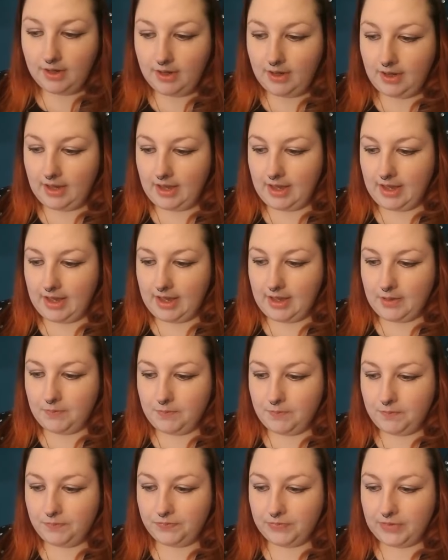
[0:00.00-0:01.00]

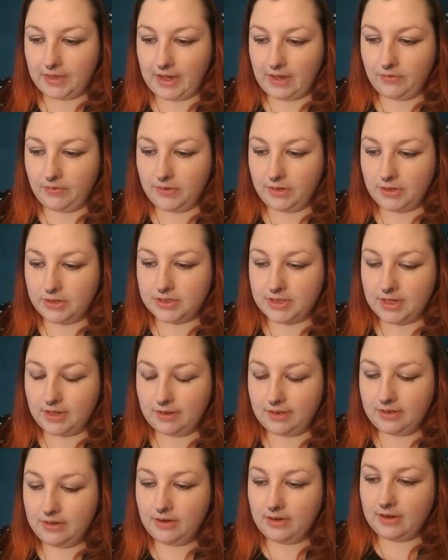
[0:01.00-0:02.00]
if they're still
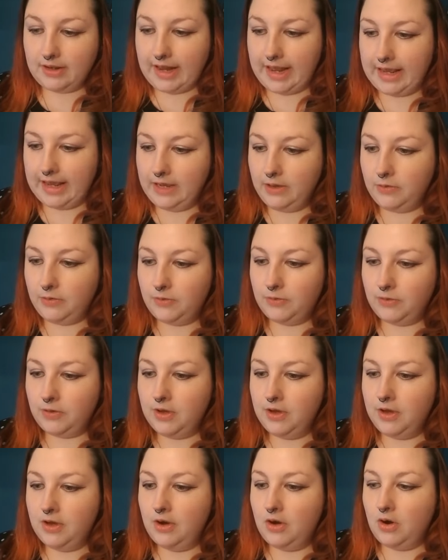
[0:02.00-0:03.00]
in your life.
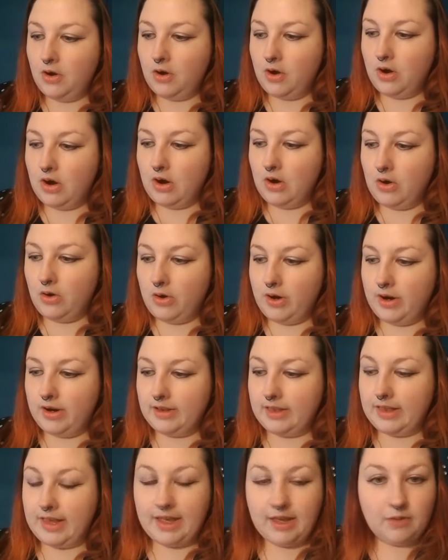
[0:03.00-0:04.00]
Or,
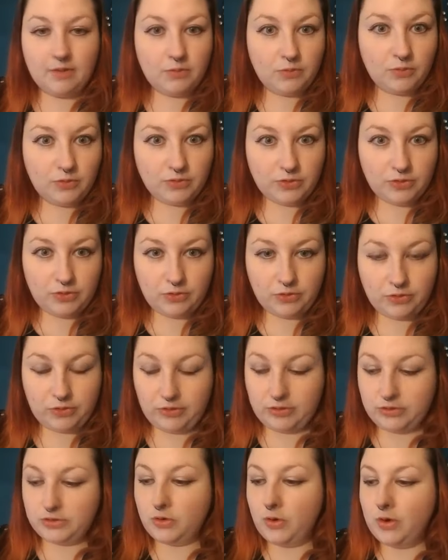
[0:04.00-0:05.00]
like,
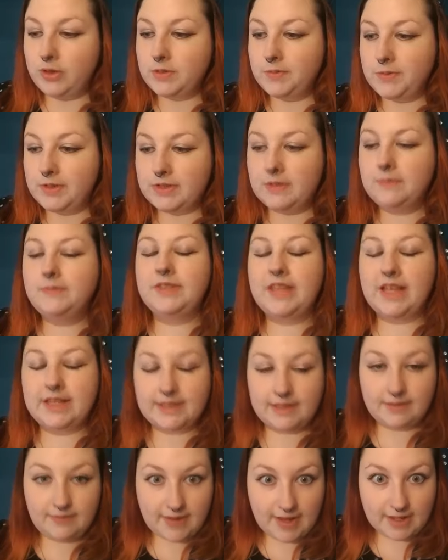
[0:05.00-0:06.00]
there's got to be some
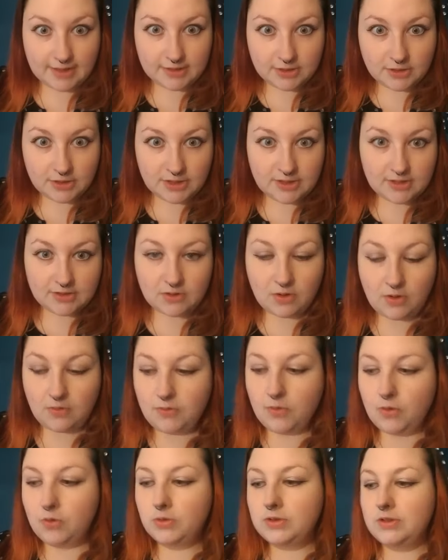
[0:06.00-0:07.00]
disadvantages of
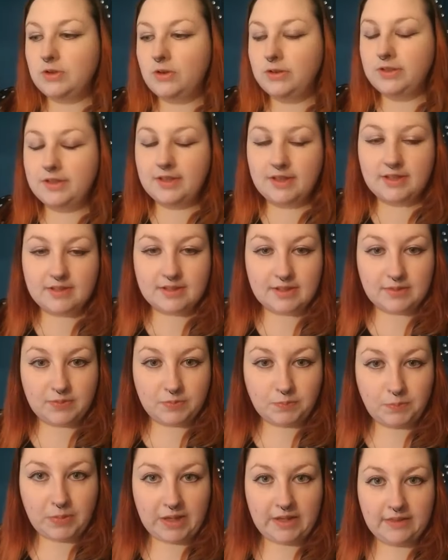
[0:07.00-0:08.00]
holding on to this,
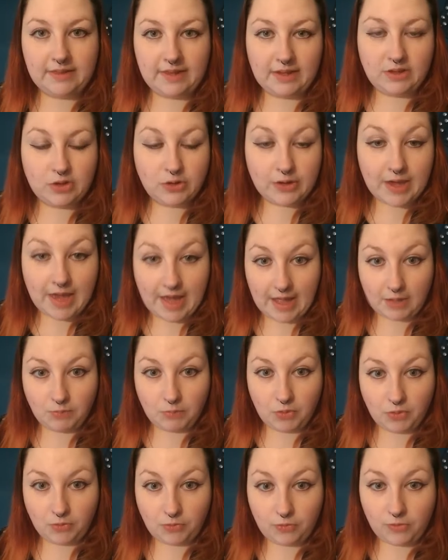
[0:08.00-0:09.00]
being that you can't
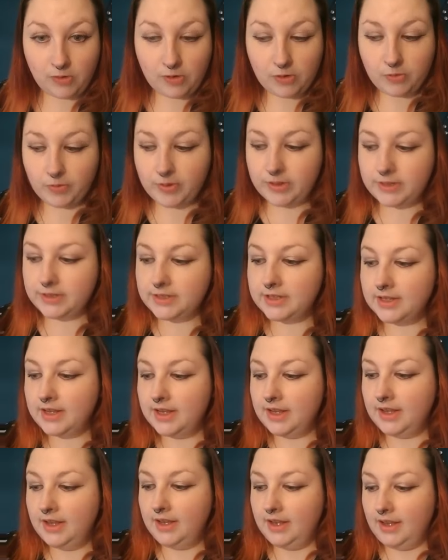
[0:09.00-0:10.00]
move forward,
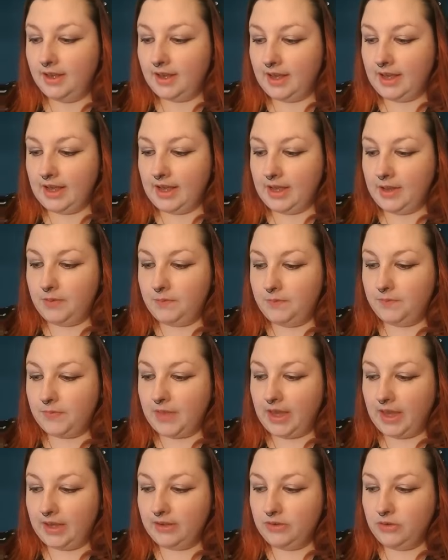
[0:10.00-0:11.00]

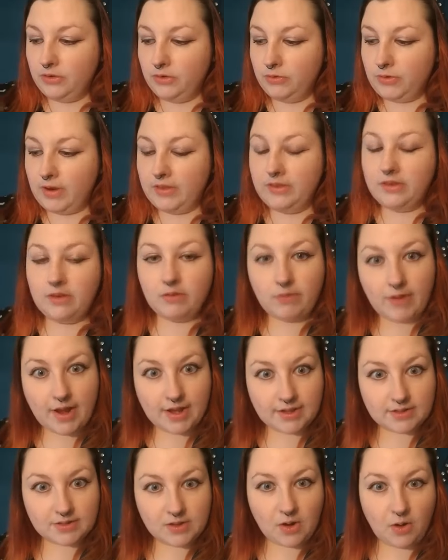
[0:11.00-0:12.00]
and you run the
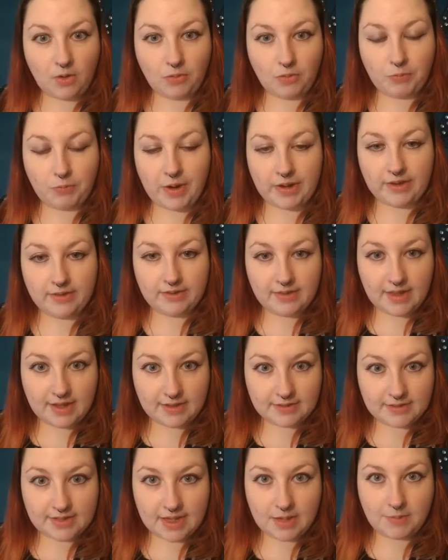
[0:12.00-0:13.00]
risk of bringing that
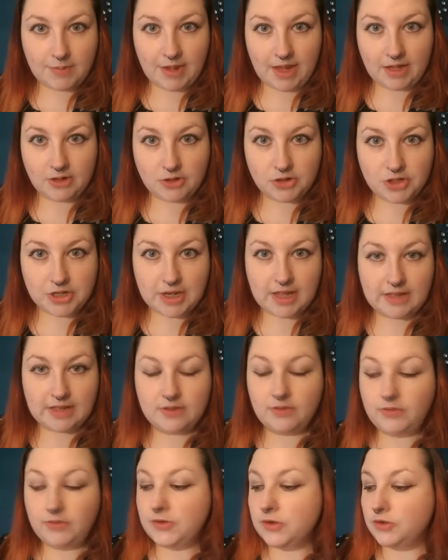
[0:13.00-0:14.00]
same energy into
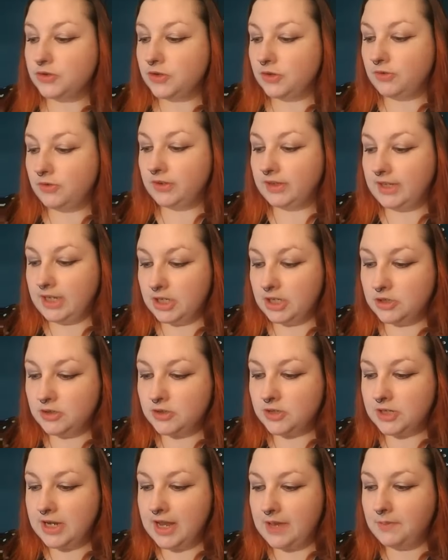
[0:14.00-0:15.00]
future
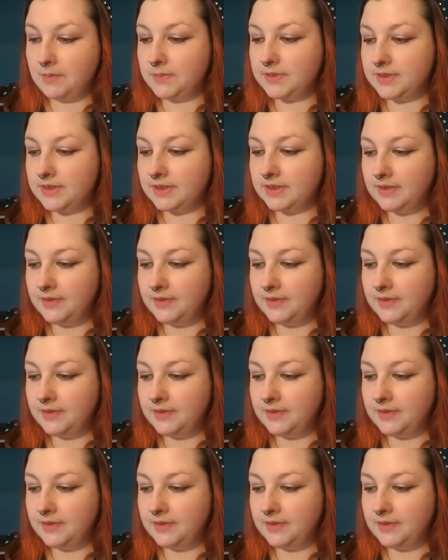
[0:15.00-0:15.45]
relationships.